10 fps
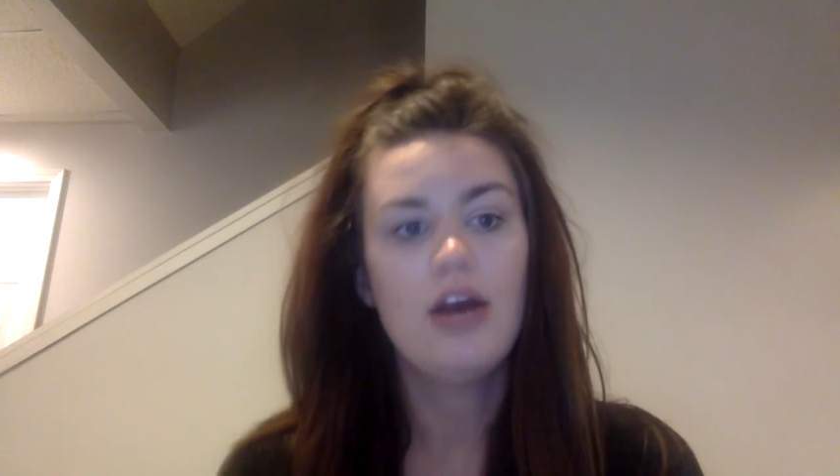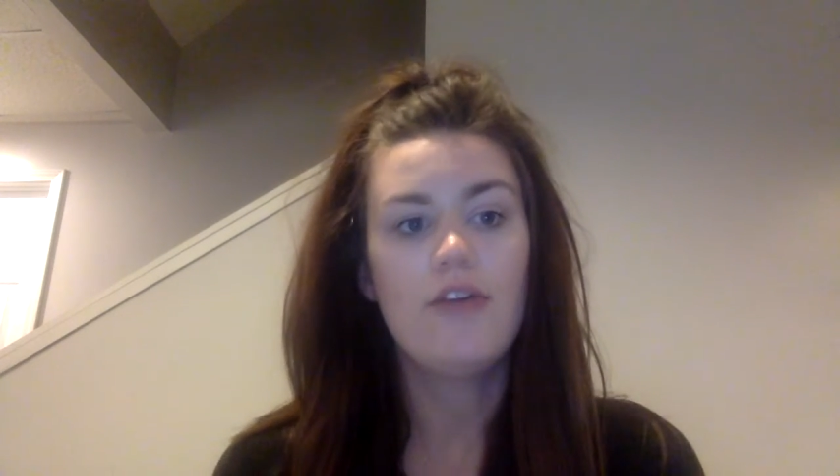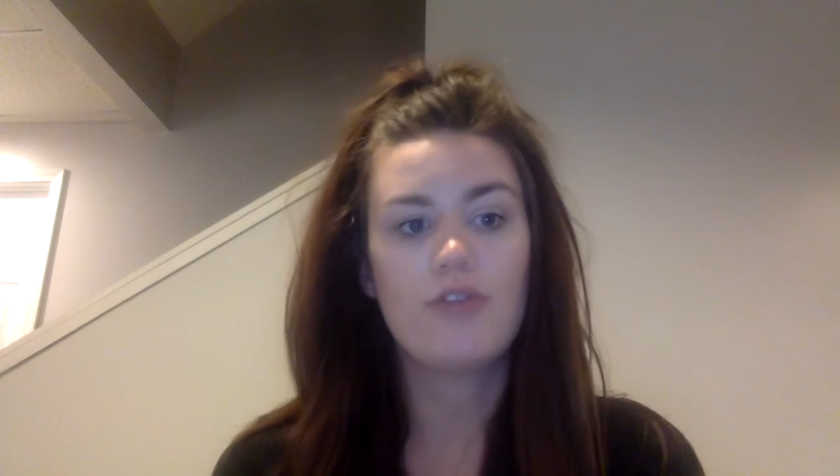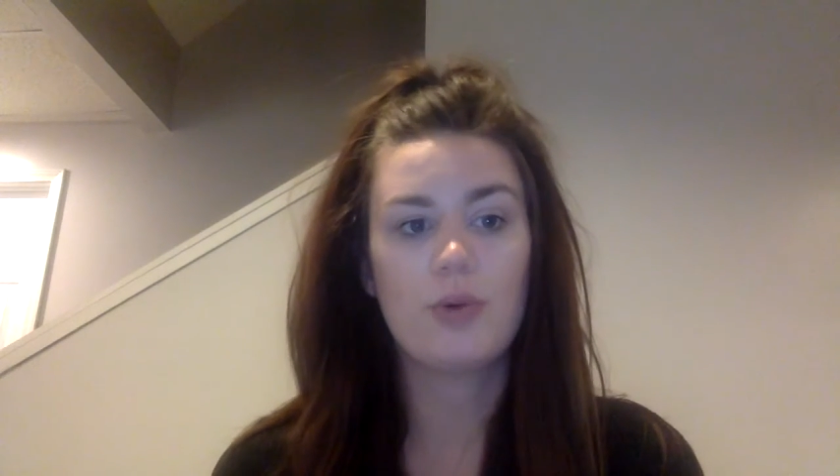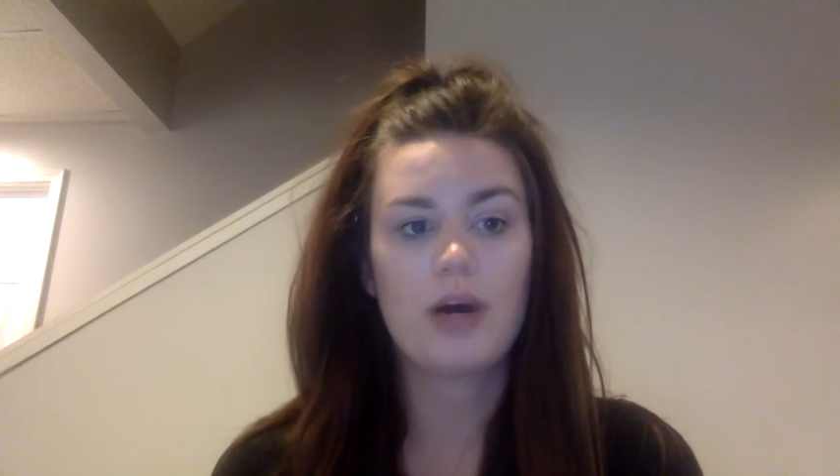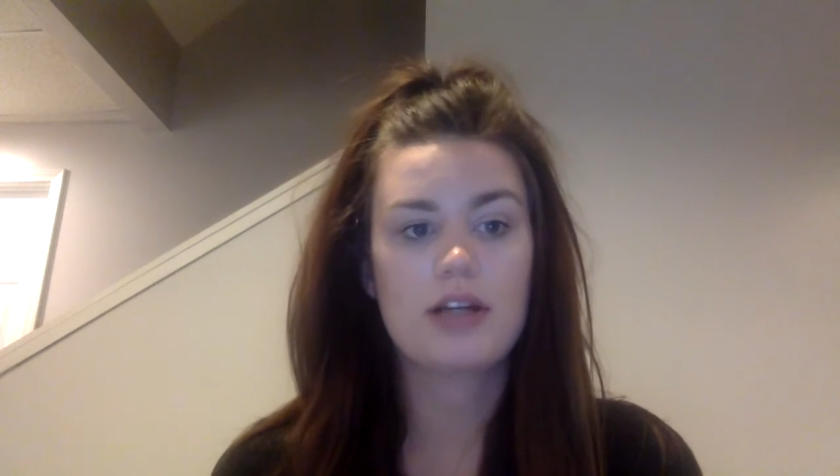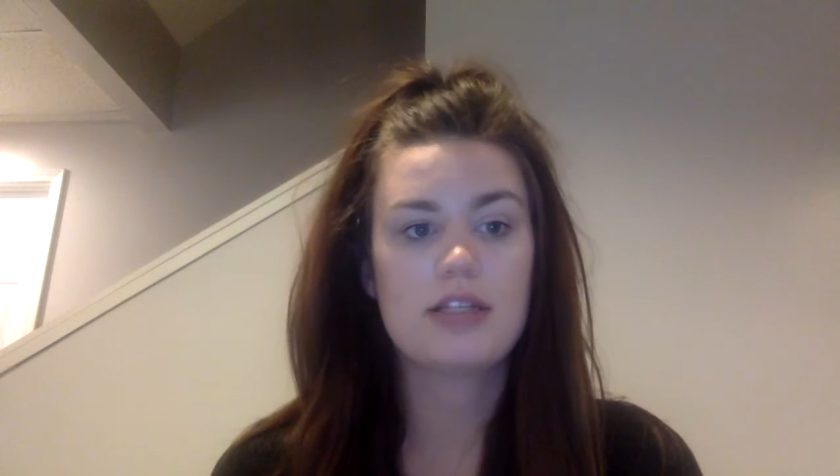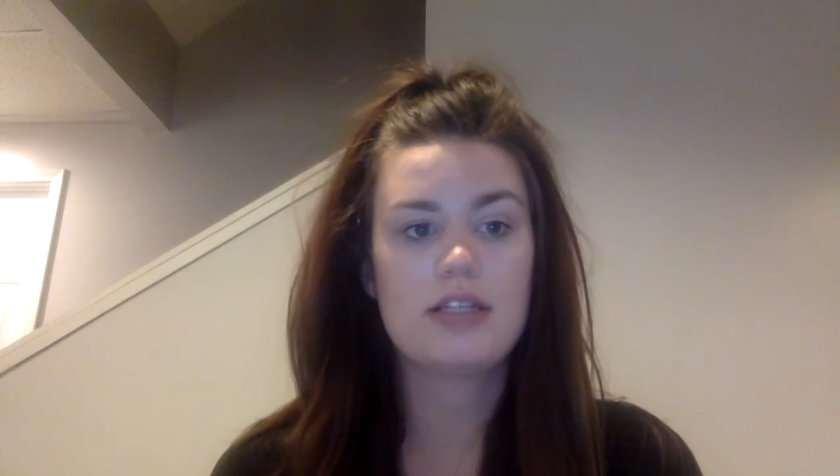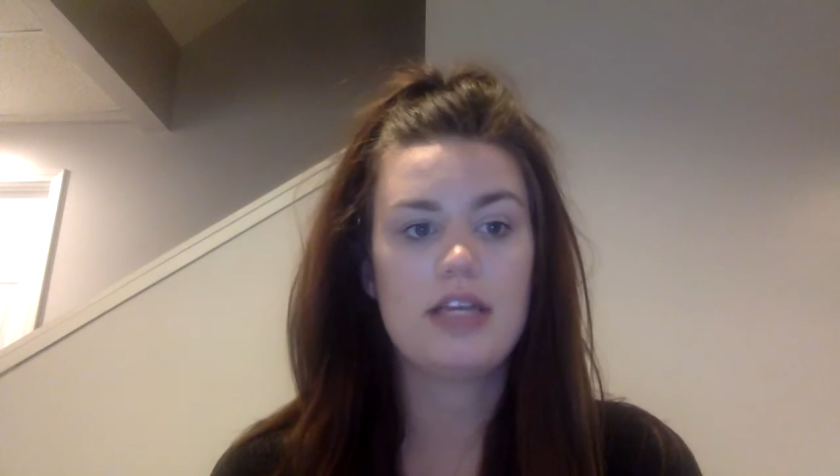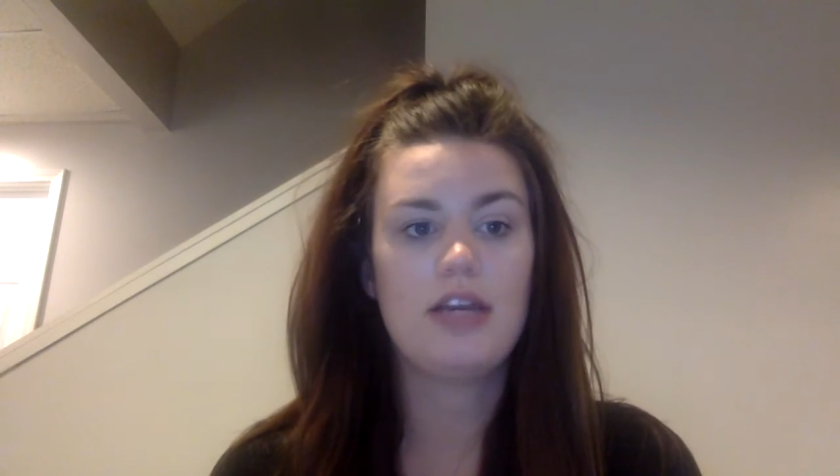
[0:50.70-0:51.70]

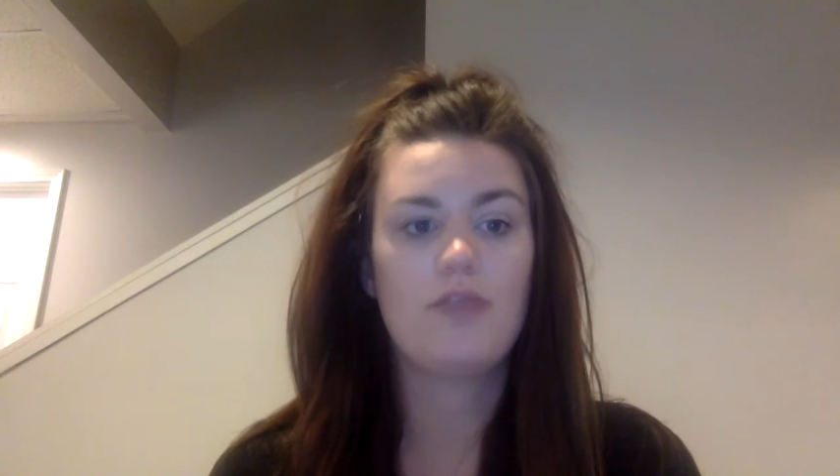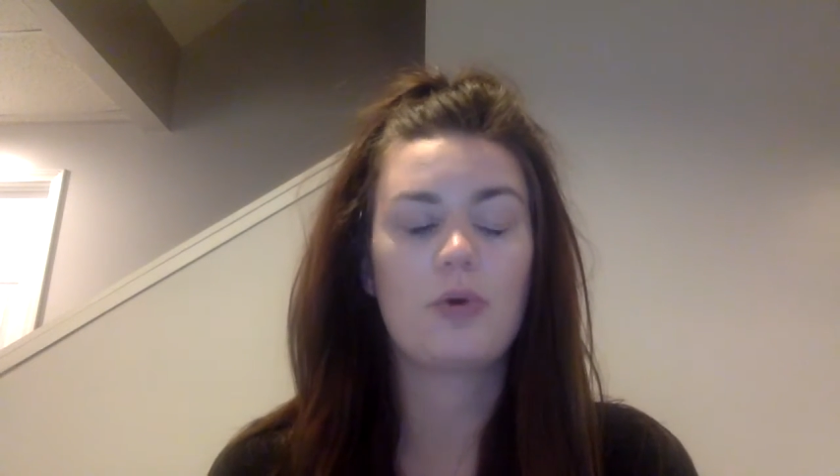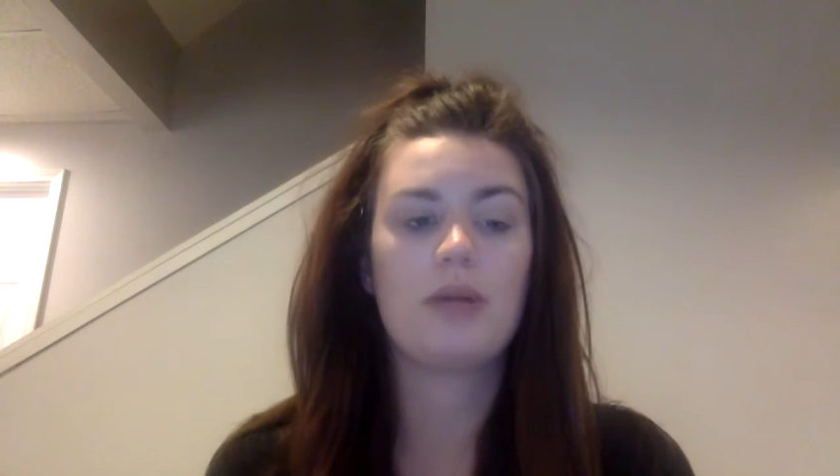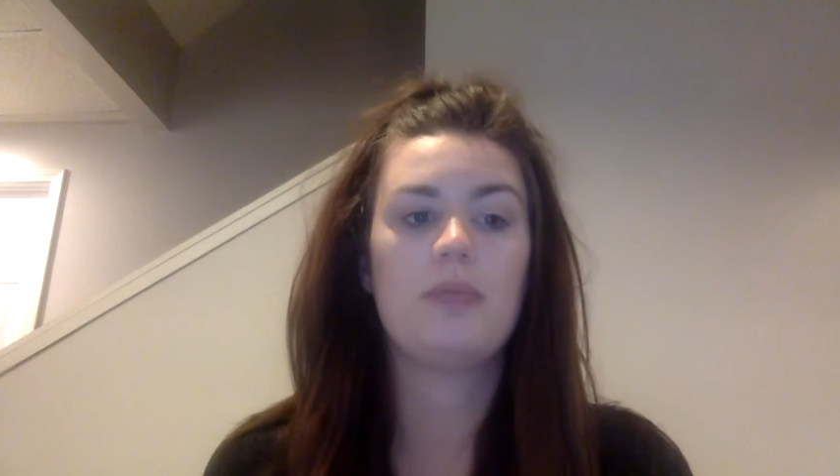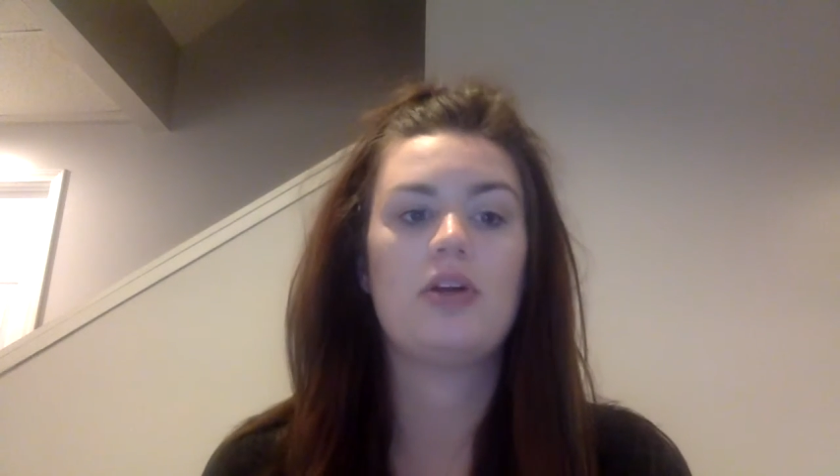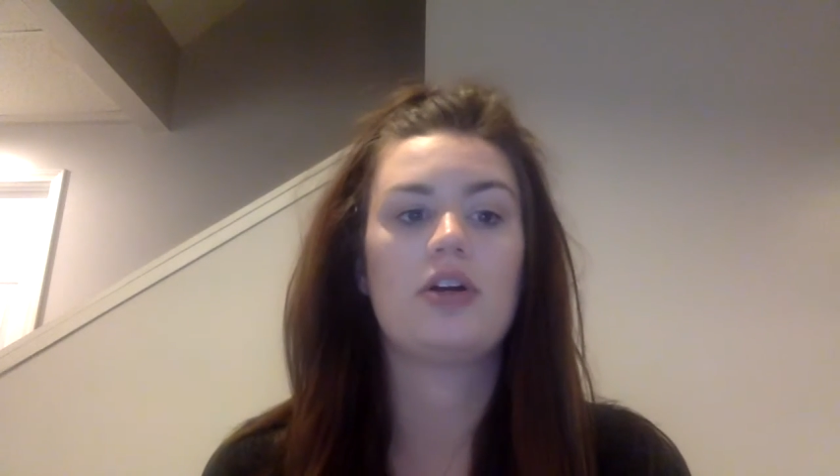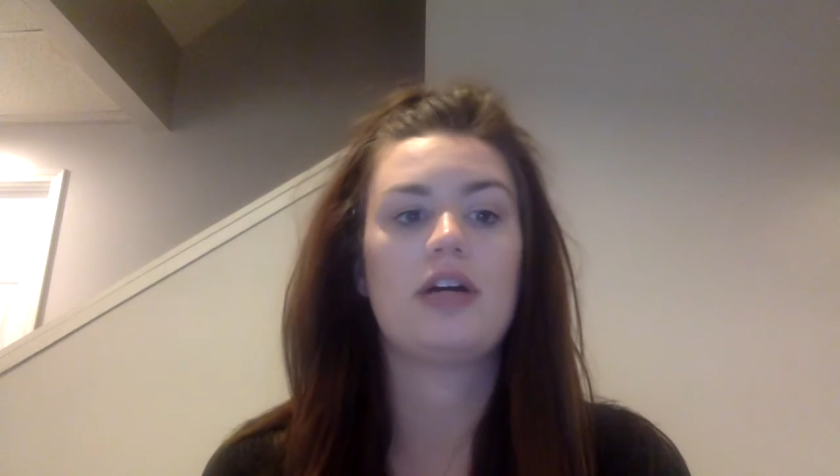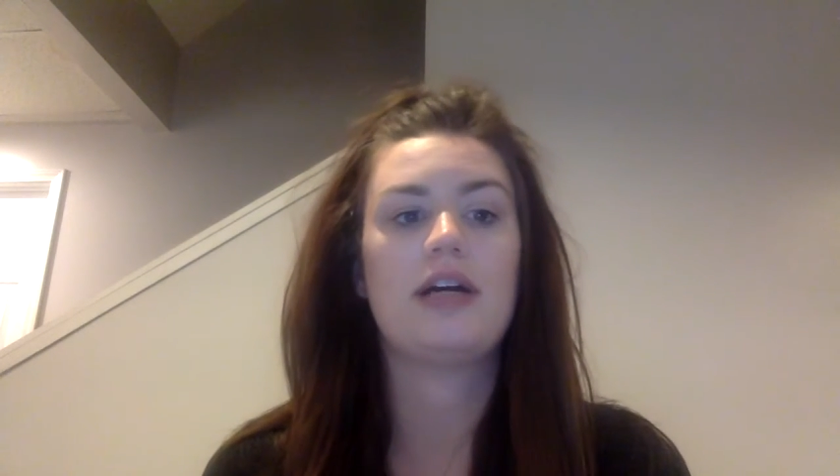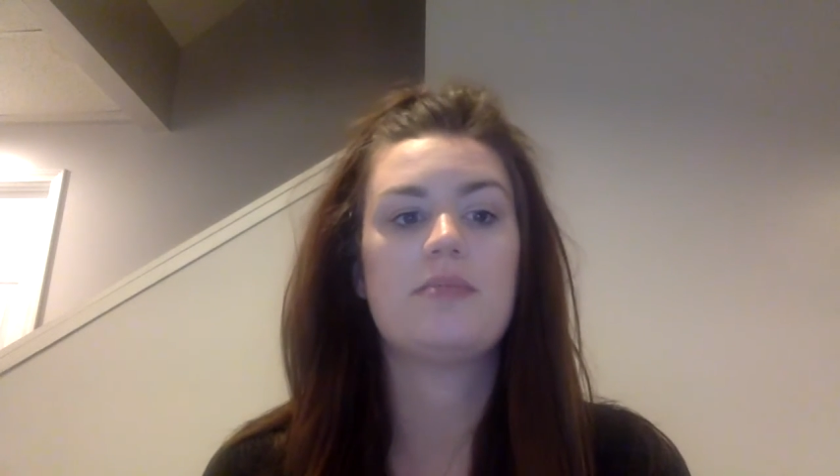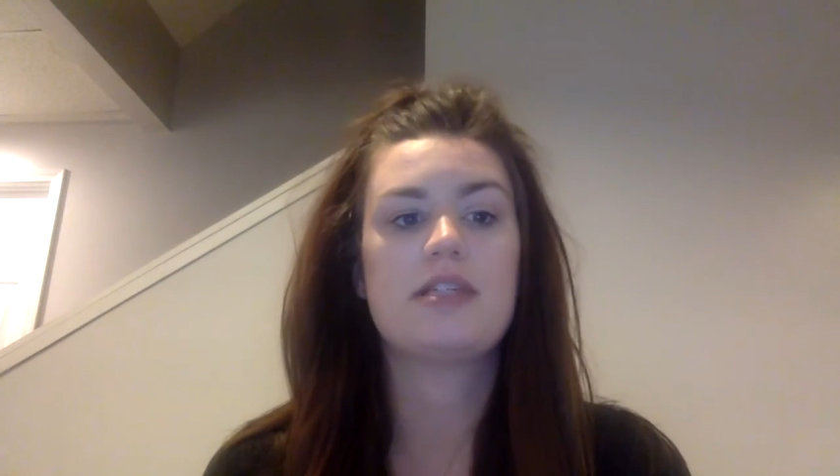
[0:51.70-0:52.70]
fluoxetine 40
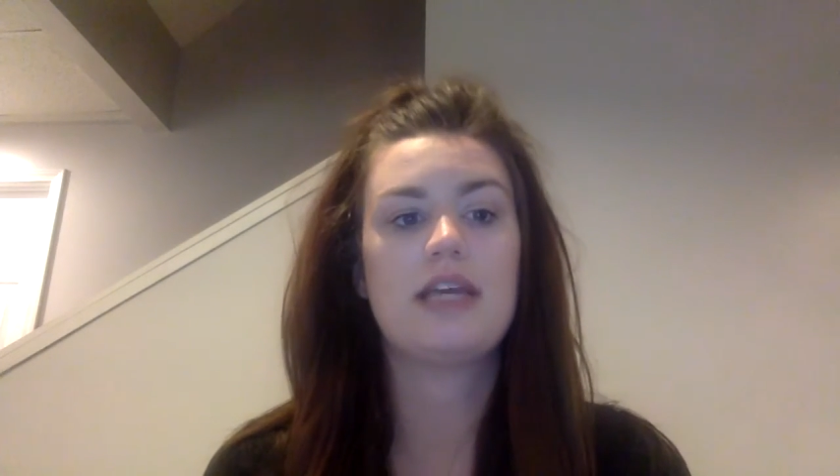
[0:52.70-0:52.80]
milligrams,